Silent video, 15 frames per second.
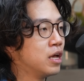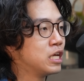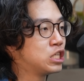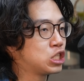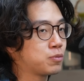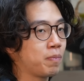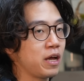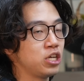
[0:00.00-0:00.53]

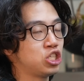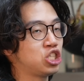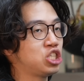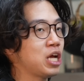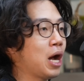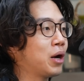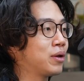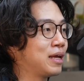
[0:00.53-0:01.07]
just by
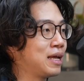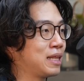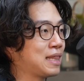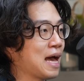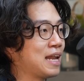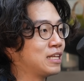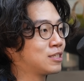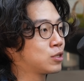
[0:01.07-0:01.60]
shouting
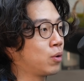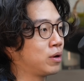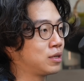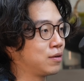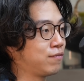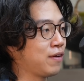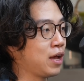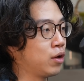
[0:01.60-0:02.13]
that it's going
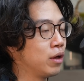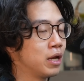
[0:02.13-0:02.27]
to fail.